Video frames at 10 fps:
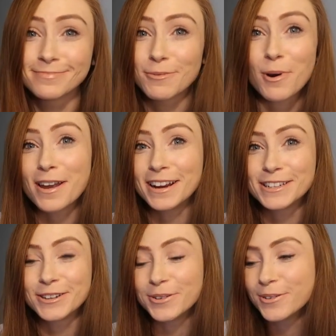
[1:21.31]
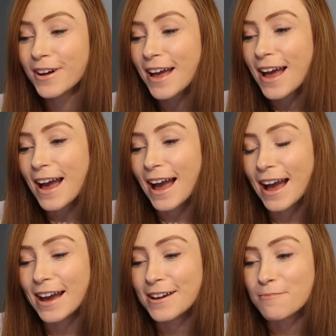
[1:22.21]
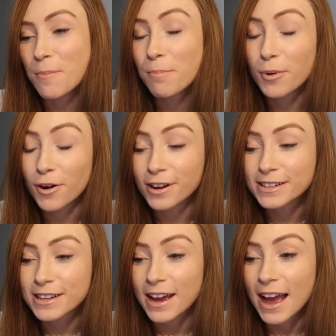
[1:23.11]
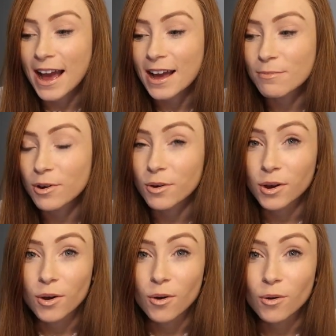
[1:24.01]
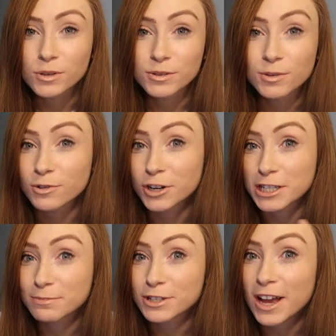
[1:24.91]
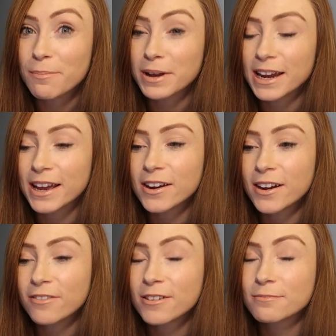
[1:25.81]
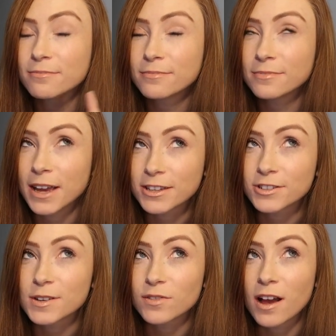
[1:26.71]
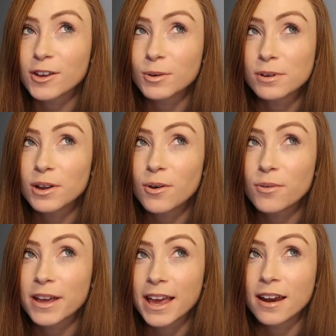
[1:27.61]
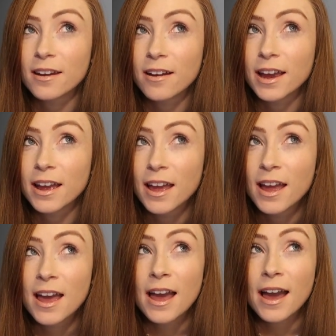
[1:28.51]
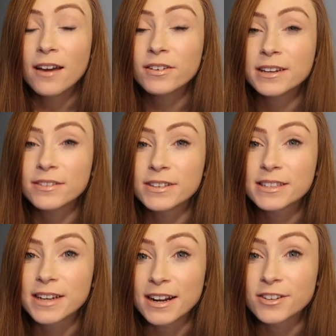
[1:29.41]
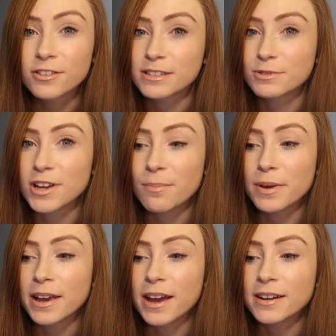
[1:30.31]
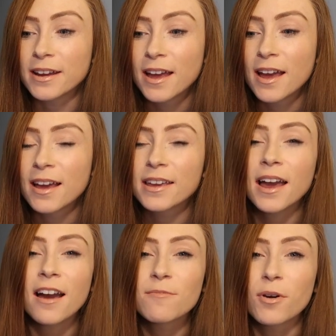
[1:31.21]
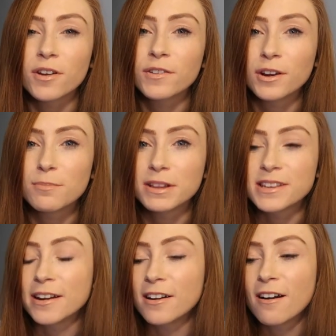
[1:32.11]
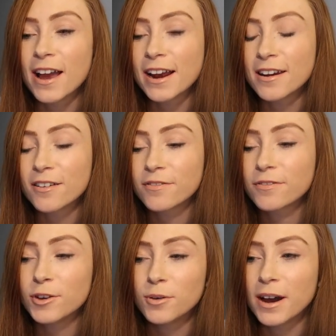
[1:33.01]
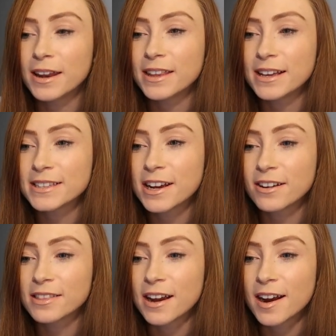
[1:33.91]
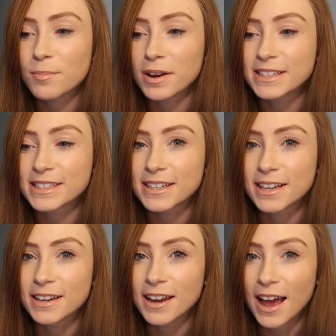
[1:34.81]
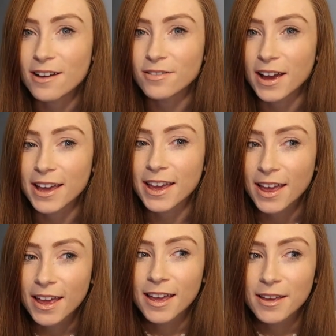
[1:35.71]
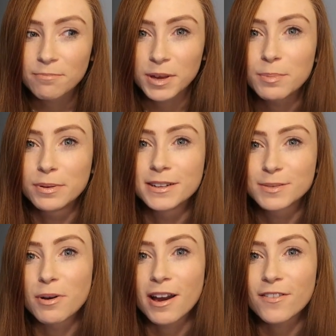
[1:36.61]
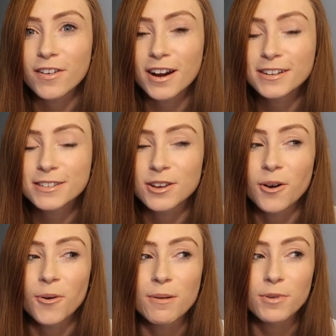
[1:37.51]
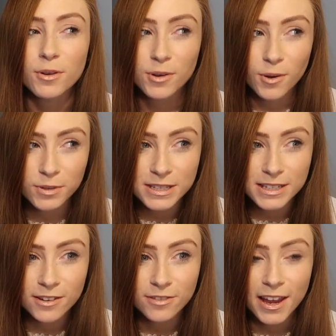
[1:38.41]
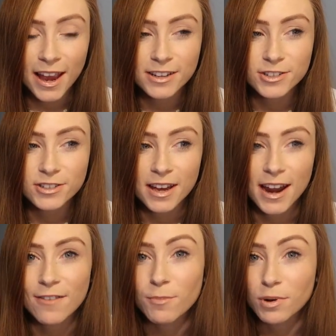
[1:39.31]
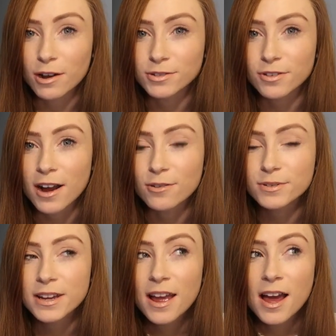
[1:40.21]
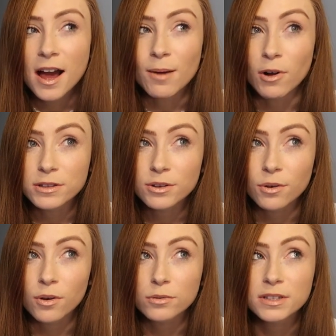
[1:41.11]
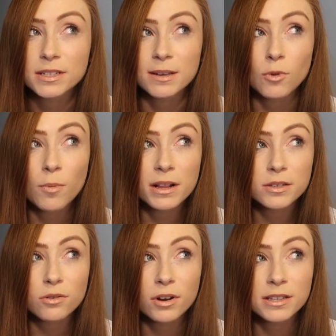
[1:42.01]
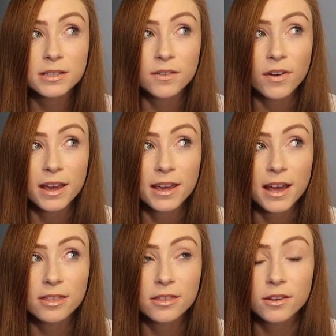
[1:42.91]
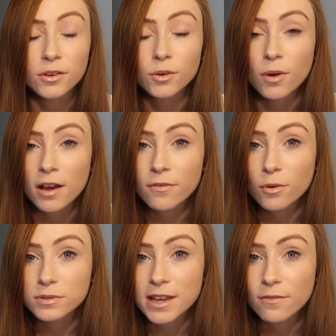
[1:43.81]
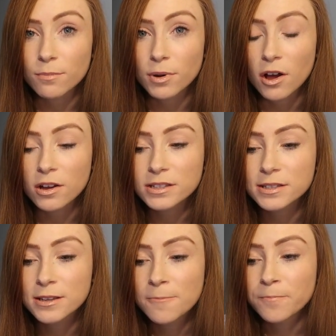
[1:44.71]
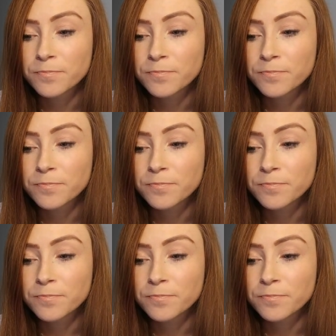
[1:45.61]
what I do. But I am gonna go do some Christmas shopping later. From yesterday's vlog you will know that Ken and I haven't even started our Christmas shopping, and yeah, I bought a few little bits online and a few kind of things here and there, but I still have like people to buy for, so I'm gonna go this evening and just kind of have a browse around. I'm also gonna go to the T-Mobile store and see if I can get the new iPhone 7 Plus.